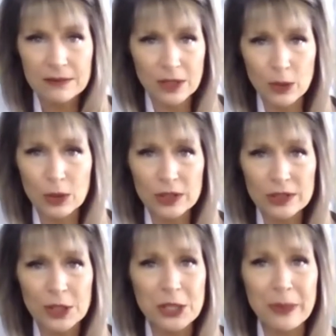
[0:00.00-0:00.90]
Google
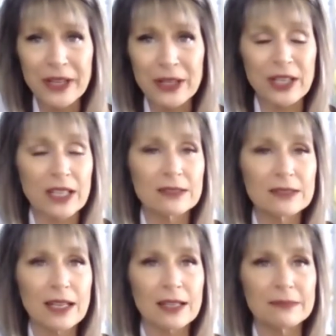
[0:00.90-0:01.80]
Tricia Parido.
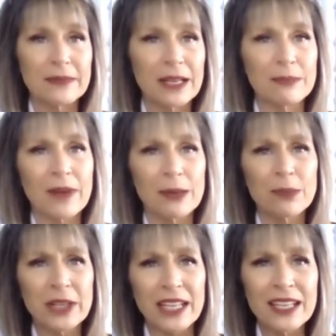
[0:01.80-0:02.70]
I, I'm I'm
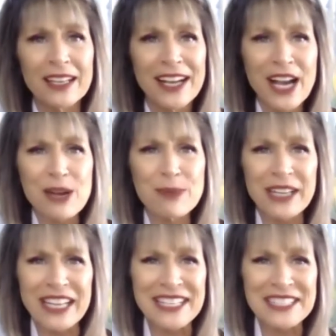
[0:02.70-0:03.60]
pretty I'm
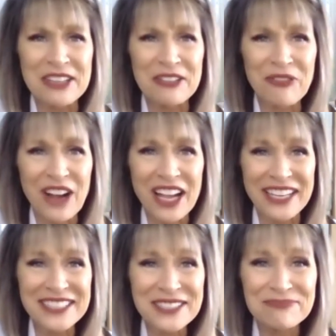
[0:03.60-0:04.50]
pretty easy to
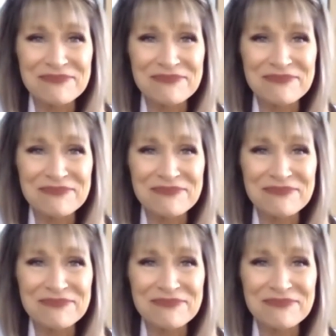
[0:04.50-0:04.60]
find.